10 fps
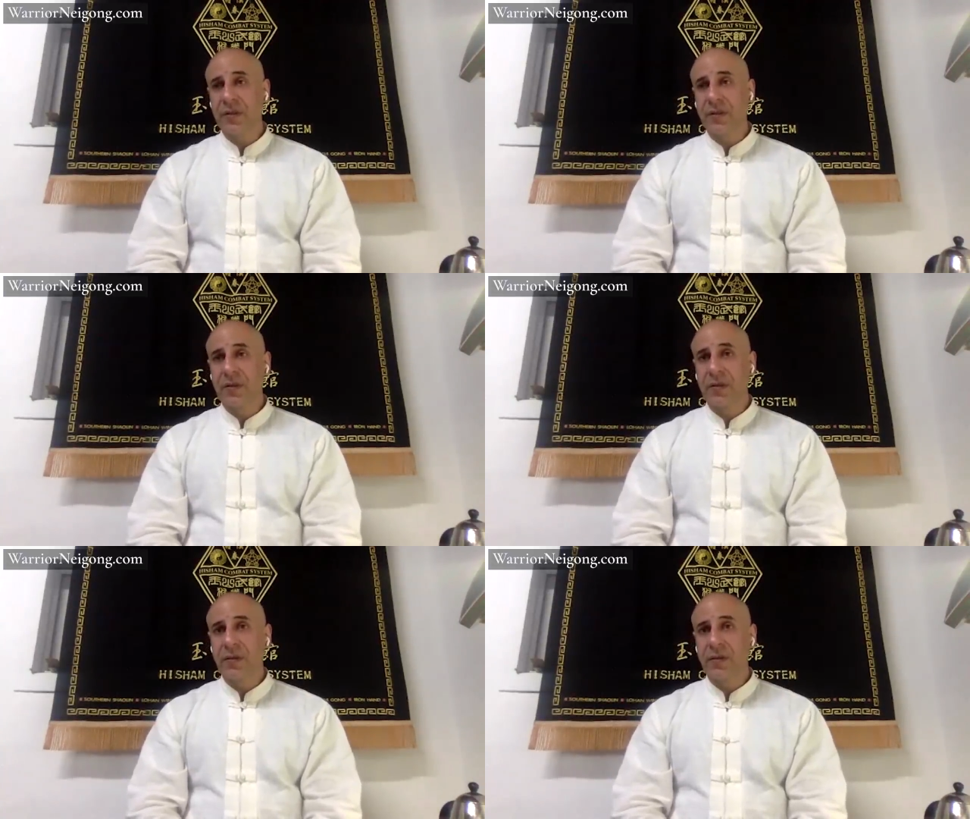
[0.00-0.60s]

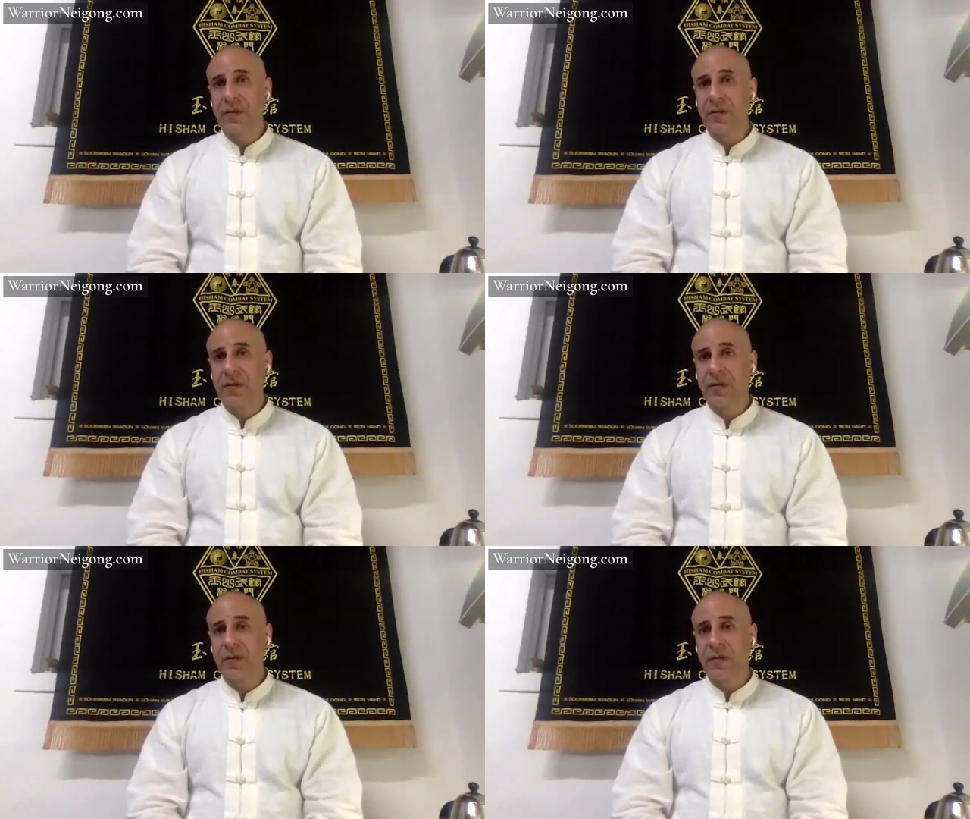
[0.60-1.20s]

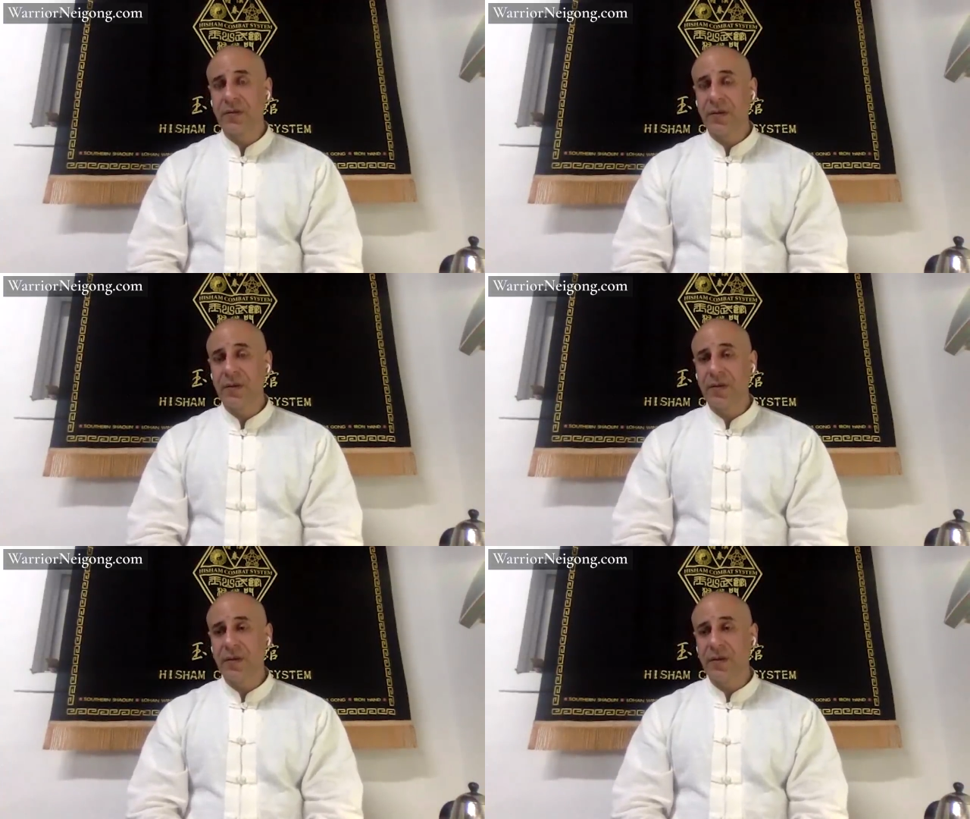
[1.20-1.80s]

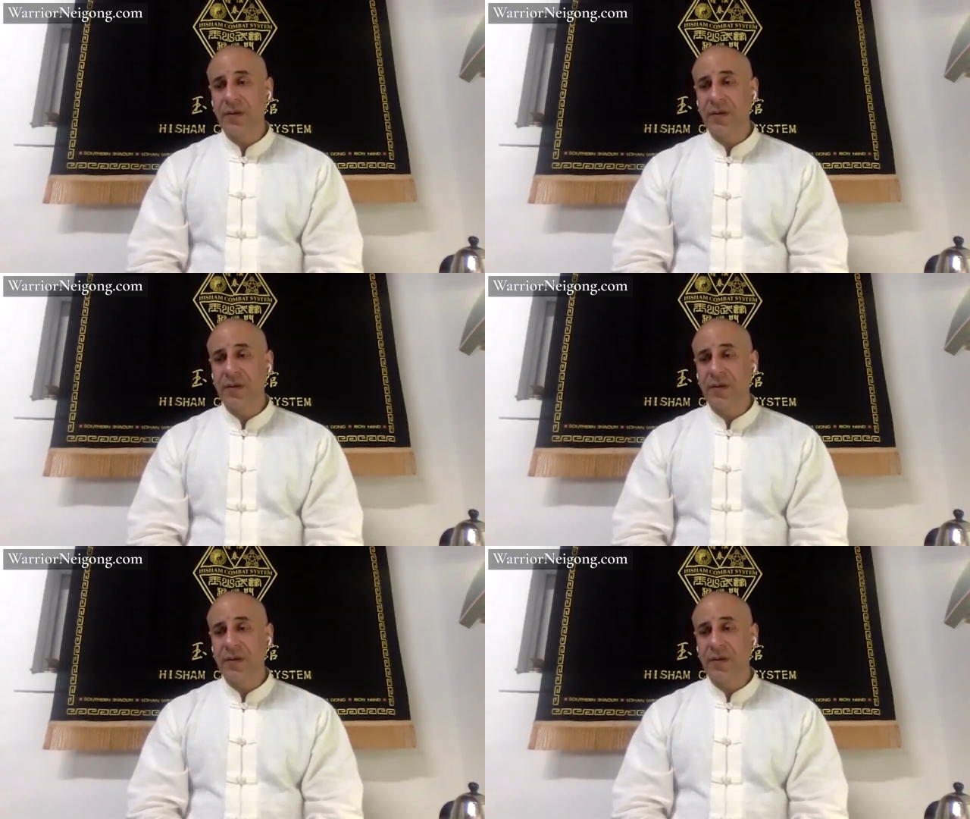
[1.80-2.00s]
Nobody speaks.